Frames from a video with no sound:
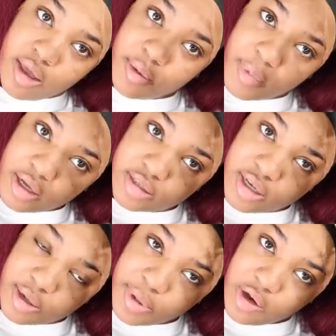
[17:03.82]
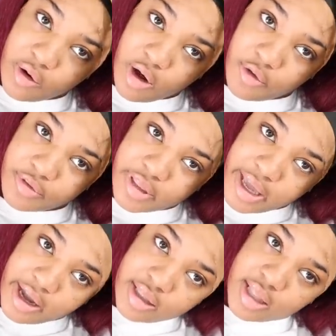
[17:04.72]
I'm also gonna be going over the
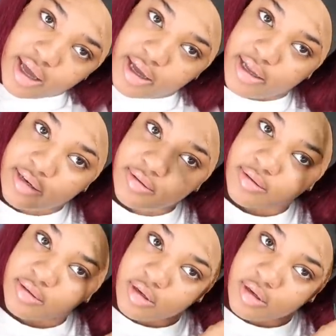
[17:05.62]
hairline.